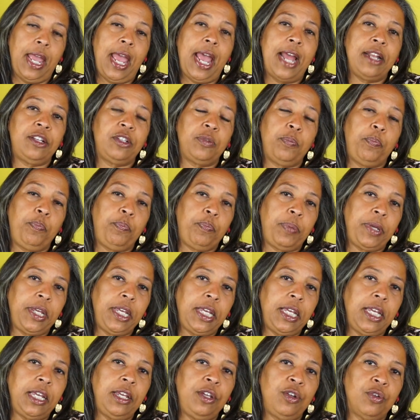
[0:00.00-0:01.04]
and to
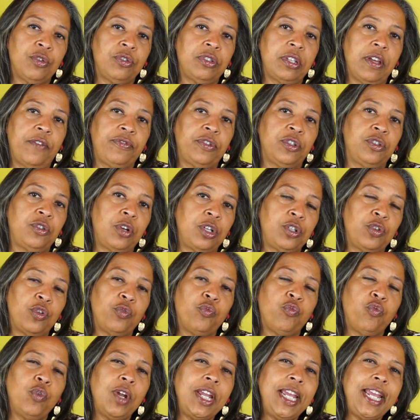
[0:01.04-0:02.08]
be yourself, to start to
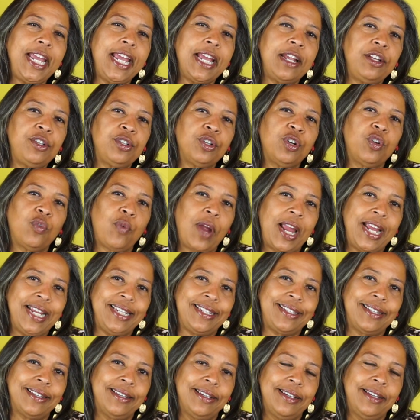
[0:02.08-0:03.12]

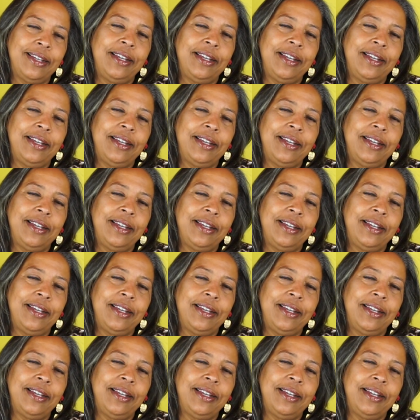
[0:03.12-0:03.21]
reintegrate